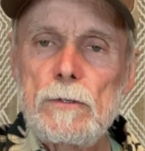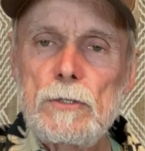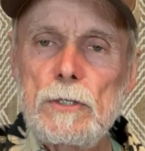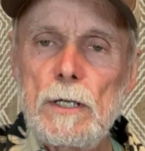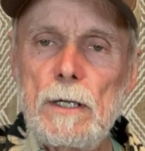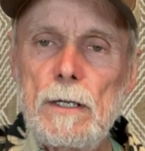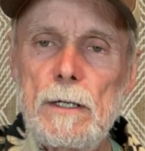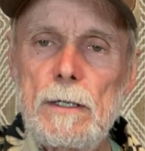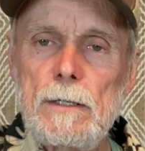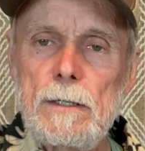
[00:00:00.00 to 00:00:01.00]
G,
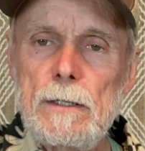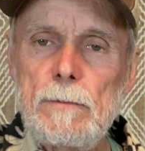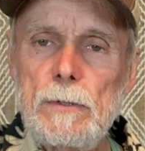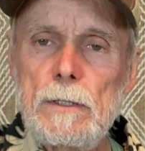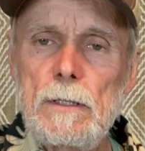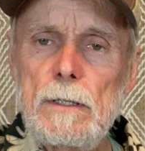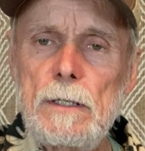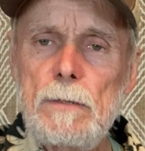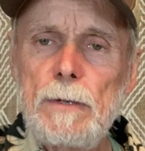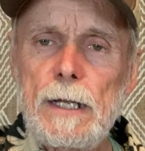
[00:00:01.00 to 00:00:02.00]
A,
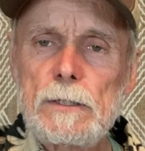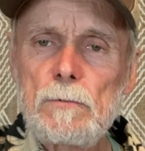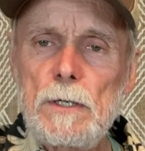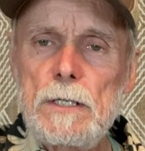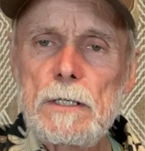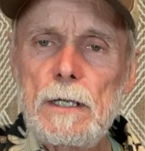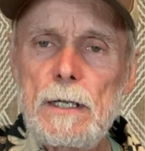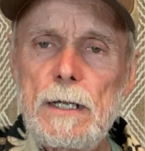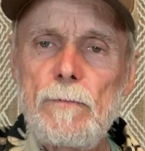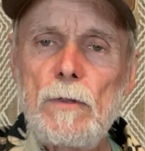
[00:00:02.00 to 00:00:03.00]
B, back the way you
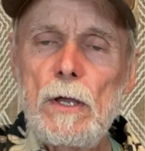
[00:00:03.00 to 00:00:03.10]
came.